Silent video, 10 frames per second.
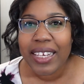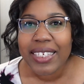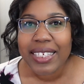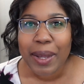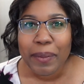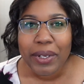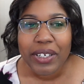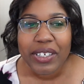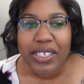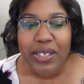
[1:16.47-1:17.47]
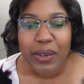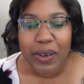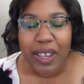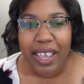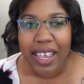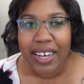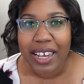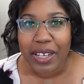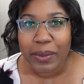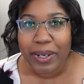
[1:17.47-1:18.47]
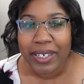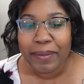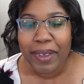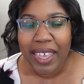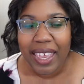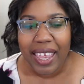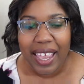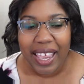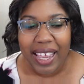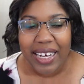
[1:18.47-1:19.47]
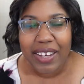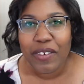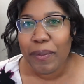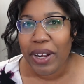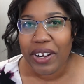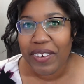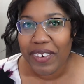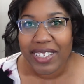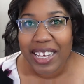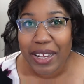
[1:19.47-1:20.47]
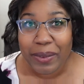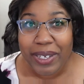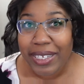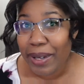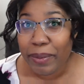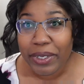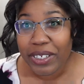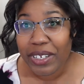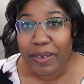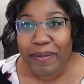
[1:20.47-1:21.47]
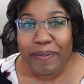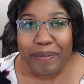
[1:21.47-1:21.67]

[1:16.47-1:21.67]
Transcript: samplers and Halloween, and even better if it's a Halloween sampler. So